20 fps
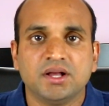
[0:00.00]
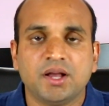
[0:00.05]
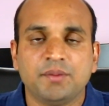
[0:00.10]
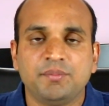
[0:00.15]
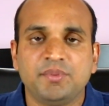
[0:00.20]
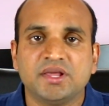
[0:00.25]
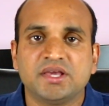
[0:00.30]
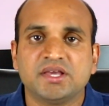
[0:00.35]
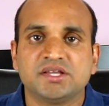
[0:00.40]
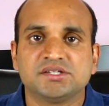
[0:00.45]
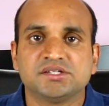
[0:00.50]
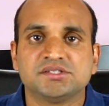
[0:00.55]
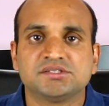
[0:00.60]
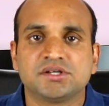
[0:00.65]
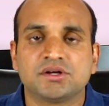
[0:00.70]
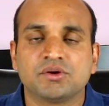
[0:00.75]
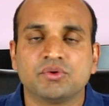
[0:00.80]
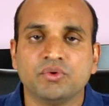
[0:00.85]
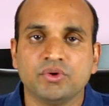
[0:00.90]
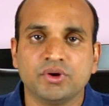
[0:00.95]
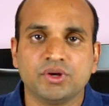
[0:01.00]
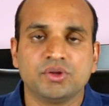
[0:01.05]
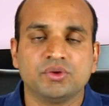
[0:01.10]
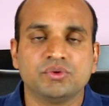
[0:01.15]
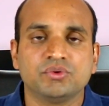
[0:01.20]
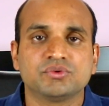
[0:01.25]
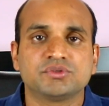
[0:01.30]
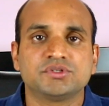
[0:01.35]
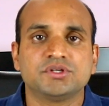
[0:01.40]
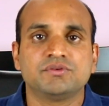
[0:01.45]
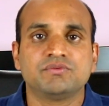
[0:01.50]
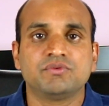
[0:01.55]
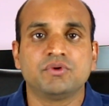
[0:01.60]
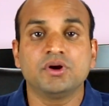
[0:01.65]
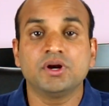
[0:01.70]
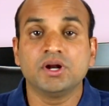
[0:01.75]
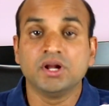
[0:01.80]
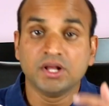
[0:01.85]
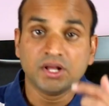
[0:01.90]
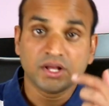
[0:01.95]
applications are going to use it
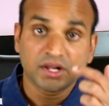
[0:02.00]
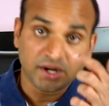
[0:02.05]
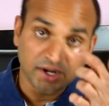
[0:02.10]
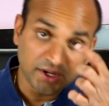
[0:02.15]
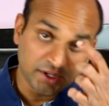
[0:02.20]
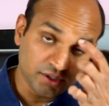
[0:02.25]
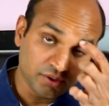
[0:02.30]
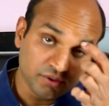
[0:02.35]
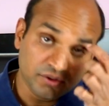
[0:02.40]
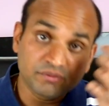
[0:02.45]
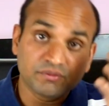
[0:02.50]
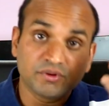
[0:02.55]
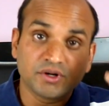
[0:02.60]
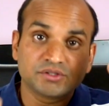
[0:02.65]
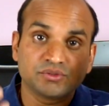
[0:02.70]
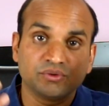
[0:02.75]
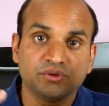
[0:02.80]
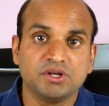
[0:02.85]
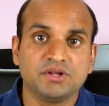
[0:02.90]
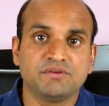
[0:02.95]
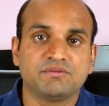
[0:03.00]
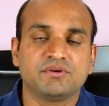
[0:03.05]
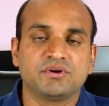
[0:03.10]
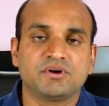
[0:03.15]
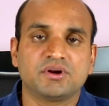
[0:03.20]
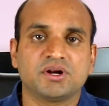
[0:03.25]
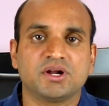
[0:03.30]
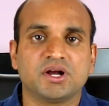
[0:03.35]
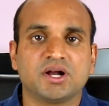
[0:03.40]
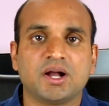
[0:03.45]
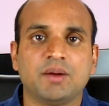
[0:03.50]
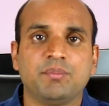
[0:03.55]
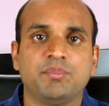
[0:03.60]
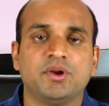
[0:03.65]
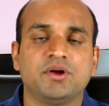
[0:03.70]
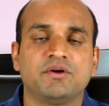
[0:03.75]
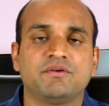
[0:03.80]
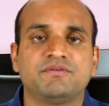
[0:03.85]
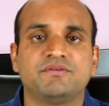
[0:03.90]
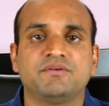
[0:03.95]
for. Right now it works only for a
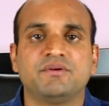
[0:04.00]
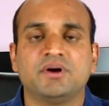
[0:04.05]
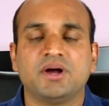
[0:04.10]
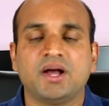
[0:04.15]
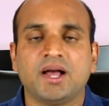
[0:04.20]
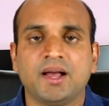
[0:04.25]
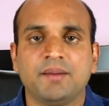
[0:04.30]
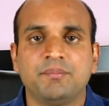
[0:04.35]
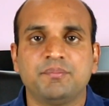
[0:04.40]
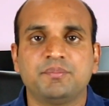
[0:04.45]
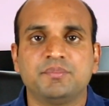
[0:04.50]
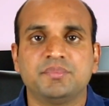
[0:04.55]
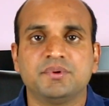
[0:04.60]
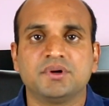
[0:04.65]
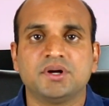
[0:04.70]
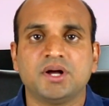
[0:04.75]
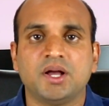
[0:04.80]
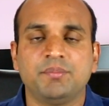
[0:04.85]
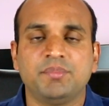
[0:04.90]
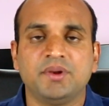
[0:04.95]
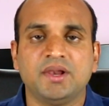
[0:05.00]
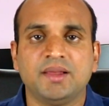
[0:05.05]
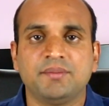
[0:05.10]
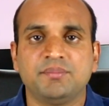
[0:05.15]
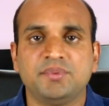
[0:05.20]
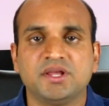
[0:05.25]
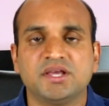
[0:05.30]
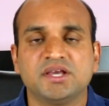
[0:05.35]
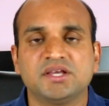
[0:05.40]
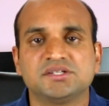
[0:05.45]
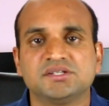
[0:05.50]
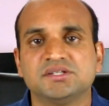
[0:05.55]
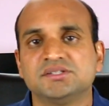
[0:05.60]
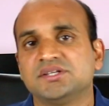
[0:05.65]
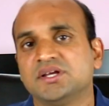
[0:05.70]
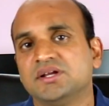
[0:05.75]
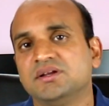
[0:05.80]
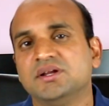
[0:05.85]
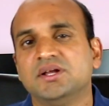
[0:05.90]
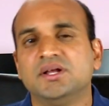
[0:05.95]
couple of Apple applications,
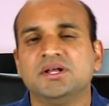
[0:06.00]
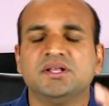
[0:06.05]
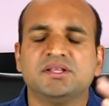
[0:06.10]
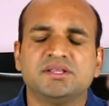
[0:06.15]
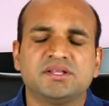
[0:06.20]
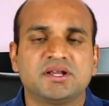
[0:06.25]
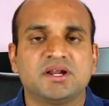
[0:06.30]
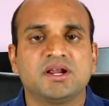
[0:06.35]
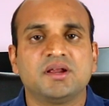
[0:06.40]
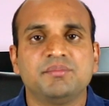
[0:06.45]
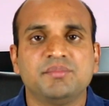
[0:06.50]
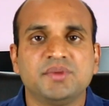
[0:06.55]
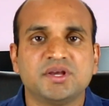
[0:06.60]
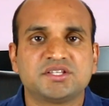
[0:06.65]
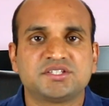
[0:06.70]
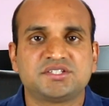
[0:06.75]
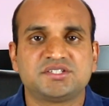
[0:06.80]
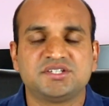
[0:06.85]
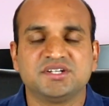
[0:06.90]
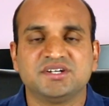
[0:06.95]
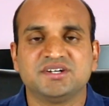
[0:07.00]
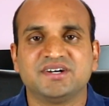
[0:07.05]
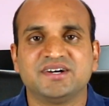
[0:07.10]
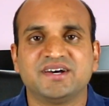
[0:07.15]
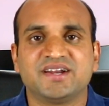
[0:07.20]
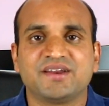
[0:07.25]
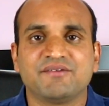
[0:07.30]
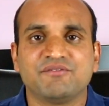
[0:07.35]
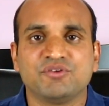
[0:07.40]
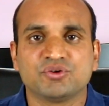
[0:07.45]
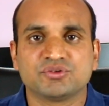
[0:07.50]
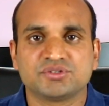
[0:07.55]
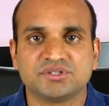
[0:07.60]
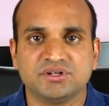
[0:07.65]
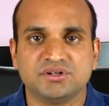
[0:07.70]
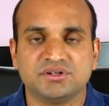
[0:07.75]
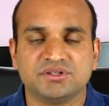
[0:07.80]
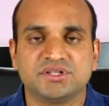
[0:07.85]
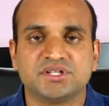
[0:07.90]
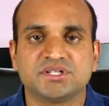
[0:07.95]
and there are mixed reviews
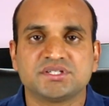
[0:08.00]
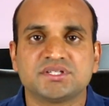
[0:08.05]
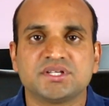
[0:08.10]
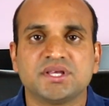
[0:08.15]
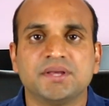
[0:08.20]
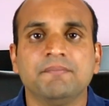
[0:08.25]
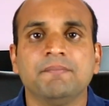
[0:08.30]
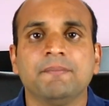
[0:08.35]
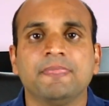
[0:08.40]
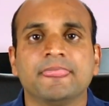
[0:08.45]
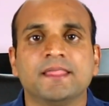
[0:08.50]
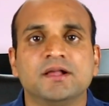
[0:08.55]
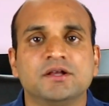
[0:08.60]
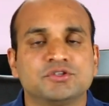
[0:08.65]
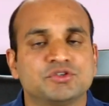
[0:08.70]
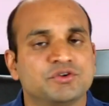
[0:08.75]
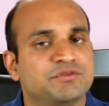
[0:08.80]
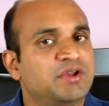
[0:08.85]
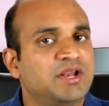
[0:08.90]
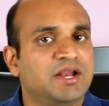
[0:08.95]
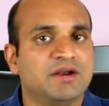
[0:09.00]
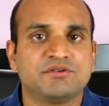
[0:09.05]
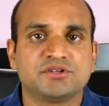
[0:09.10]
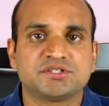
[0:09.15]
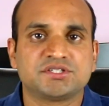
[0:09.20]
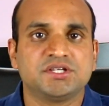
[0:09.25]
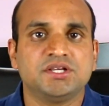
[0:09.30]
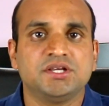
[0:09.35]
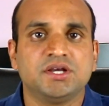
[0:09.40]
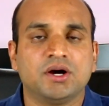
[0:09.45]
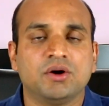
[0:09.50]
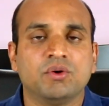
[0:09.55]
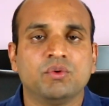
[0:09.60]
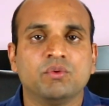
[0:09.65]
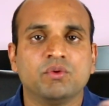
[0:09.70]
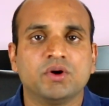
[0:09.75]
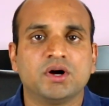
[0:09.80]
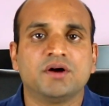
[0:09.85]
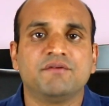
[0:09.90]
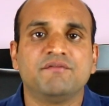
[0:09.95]
on the same. So we'll have to see
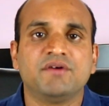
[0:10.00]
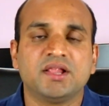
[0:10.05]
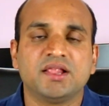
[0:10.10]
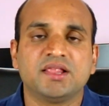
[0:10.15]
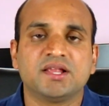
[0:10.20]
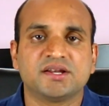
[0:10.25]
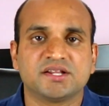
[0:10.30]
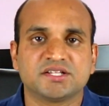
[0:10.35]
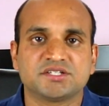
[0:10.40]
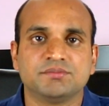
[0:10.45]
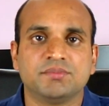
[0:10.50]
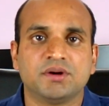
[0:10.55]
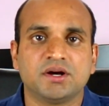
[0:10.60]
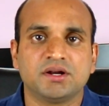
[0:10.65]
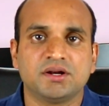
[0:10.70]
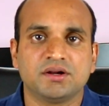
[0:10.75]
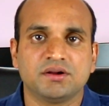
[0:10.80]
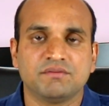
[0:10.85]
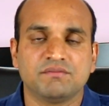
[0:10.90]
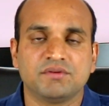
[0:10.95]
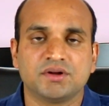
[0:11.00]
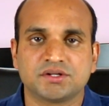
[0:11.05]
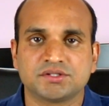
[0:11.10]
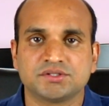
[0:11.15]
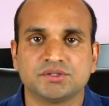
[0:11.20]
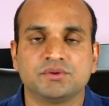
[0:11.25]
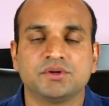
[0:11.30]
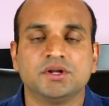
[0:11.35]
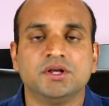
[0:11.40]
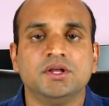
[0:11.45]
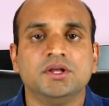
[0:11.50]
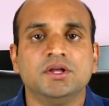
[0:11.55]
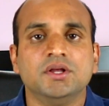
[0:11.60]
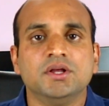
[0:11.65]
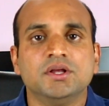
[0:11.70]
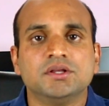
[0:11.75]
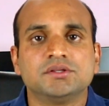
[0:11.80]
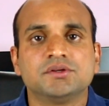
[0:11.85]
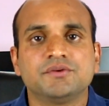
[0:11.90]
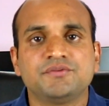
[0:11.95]
how well the touch bar works out.
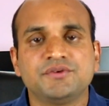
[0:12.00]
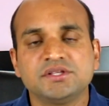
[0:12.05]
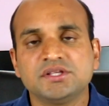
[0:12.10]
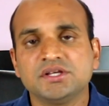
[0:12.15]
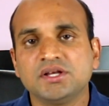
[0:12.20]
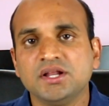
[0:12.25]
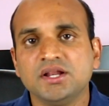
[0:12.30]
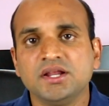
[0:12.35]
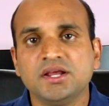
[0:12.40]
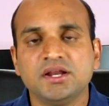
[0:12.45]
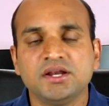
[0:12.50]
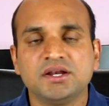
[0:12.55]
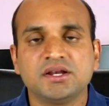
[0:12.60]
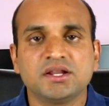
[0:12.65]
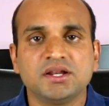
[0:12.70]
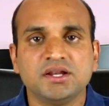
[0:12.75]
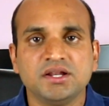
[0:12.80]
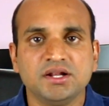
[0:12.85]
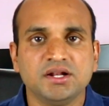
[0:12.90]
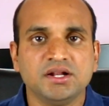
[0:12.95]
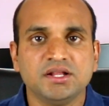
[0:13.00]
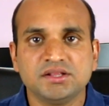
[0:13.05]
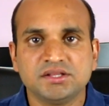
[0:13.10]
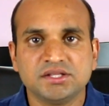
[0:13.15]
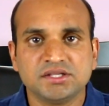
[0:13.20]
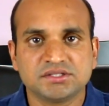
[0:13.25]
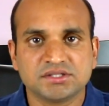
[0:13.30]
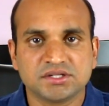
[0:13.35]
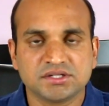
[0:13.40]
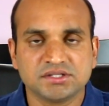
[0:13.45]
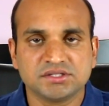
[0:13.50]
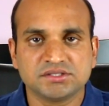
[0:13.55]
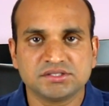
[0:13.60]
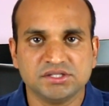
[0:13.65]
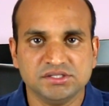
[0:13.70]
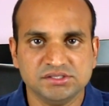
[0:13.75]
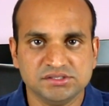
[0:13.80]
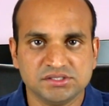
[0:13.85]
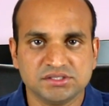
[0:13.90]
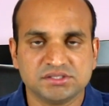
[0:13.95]
So physically and internally, these are the
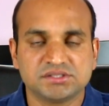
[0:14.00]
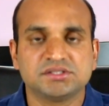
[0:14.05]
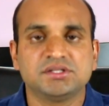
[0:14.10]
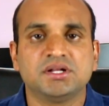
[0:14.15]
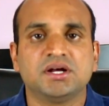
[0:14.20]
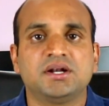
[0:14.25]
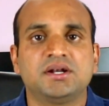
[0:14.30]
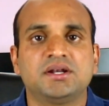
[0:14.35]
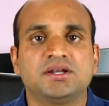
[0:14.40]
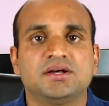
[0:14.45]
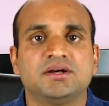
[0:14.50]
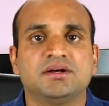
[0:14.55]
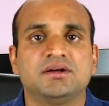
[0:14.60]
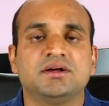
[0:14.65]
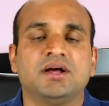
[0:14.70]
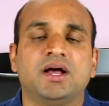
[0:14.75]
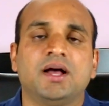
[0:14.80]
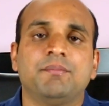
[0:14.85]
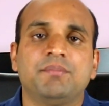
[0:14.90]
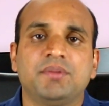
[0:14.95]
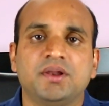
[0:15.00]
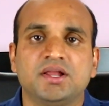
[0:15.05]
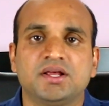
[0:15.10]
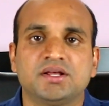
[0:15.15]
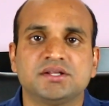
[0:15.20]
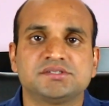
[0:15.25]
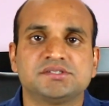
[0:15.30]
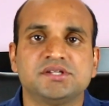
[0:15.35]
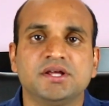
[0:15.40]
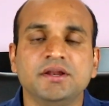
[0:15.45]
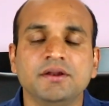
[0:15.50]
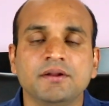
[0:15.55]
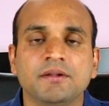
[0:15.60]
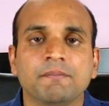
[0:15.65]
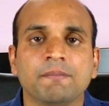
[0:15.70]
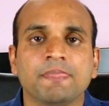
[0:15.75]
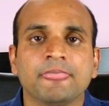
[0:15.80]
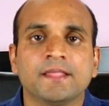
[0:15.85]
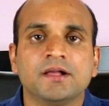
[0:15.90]
changes that Apple has done.